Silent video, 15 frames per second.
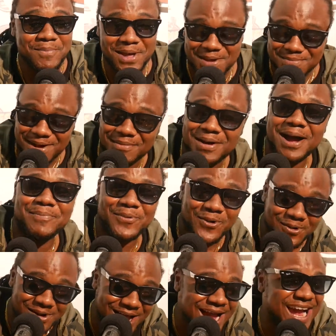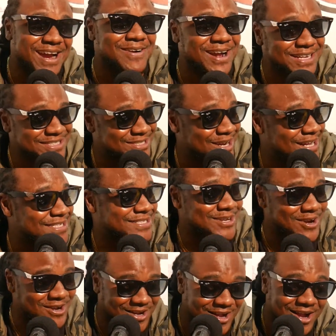Make mama proud her one strong
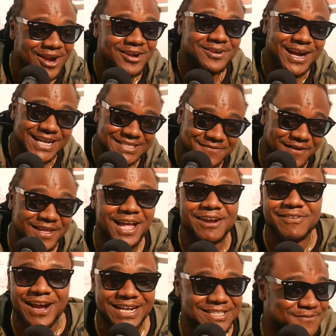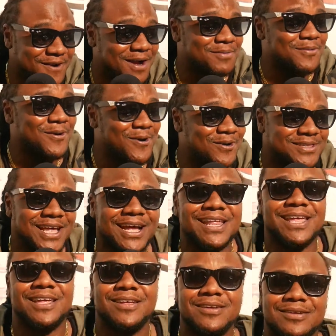son. Rise fire rise from out of
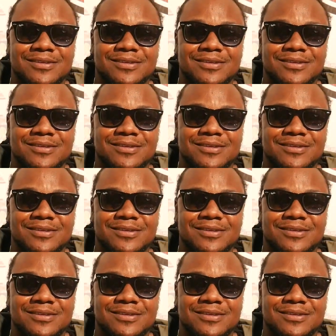the